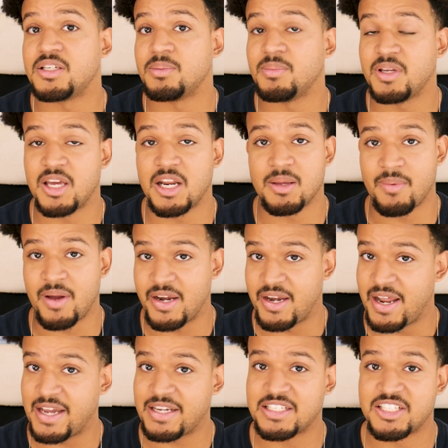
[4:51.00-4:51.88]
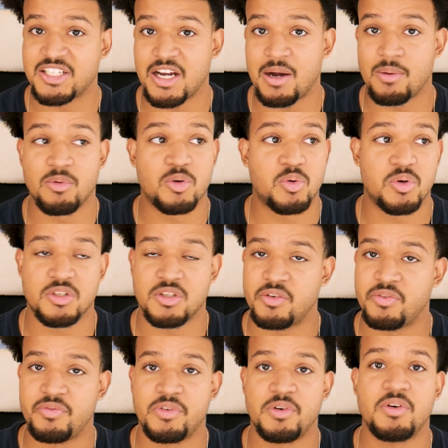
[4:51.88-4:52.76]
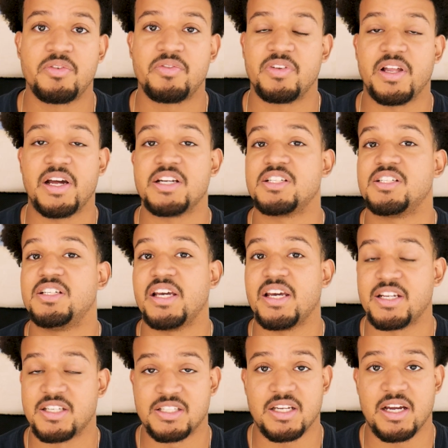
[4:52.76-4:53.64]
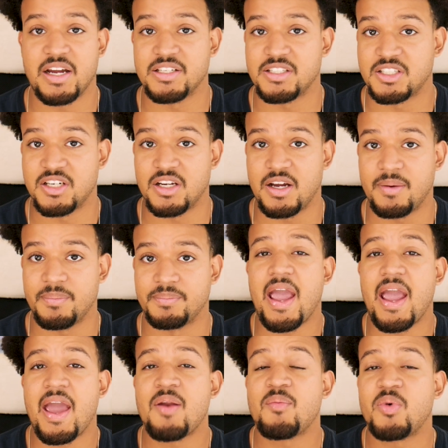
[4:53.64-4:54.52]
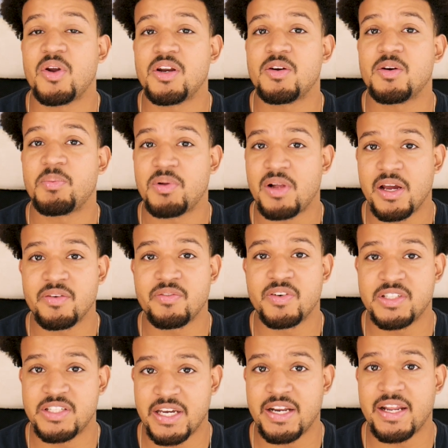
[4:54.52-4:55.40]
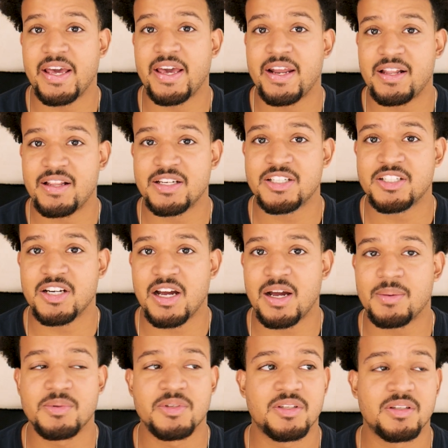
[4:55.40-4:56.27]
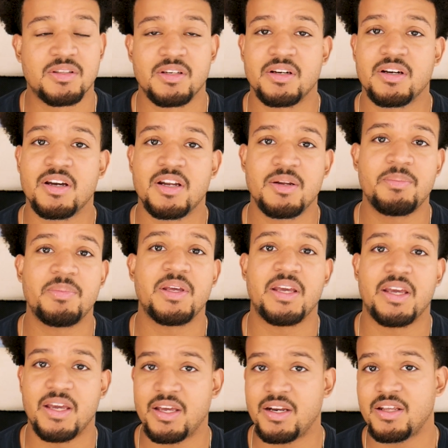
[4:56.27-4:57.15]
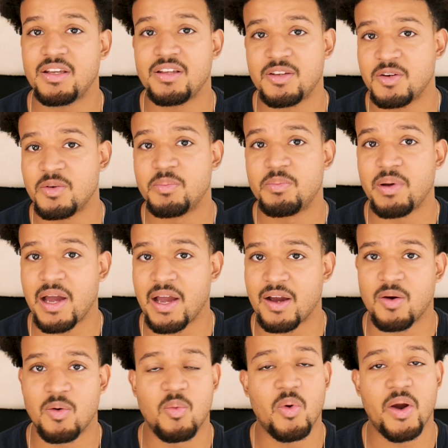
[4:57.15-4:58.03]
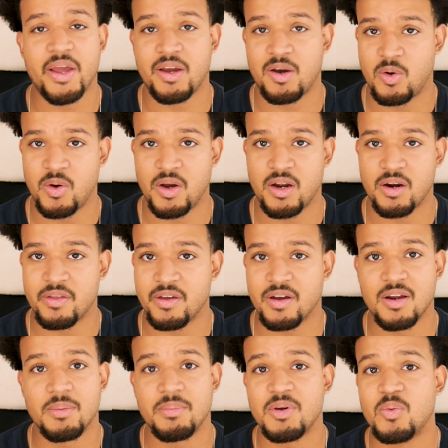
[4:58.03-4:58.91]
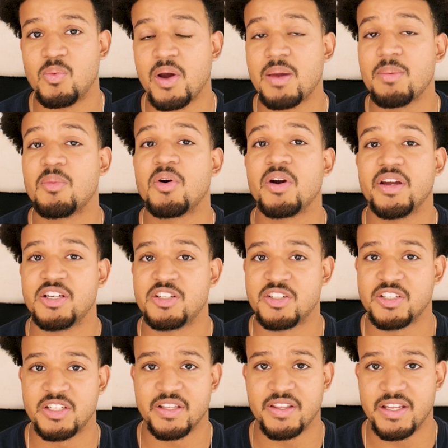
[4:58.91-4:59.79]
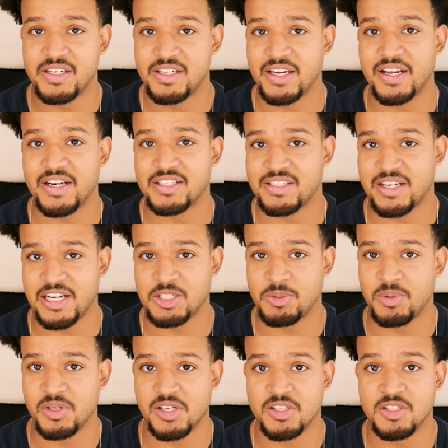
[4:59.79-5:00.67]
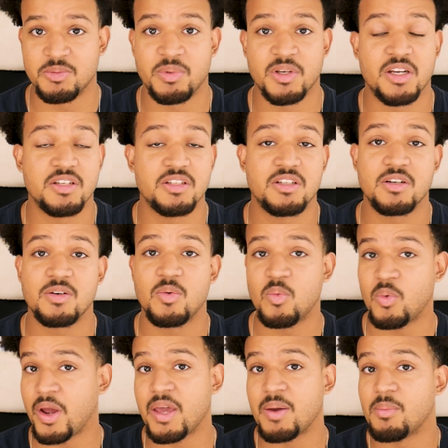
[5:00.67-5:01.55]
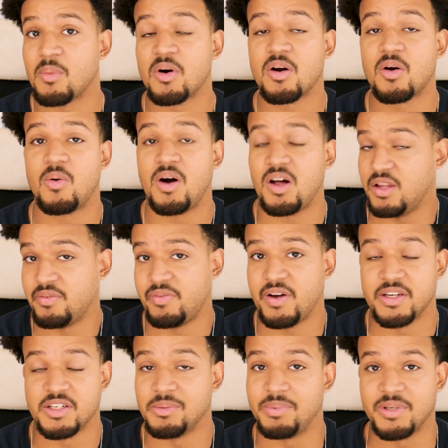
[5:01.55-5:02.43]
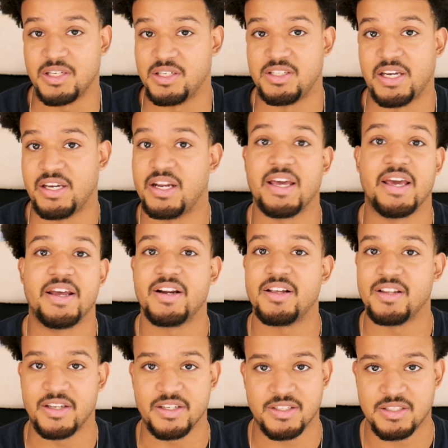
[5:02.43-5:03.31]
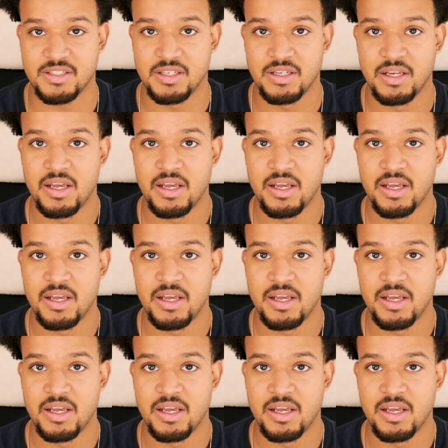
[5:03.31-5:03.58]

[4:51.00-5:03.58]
to me getting my next job, which was a full-fledged data science job. And when you're applying for data analyst jobs, they're going to be hitting you back way quicker. They're going to be way more interested in data science positions because you're way more qualified to be a data analyst.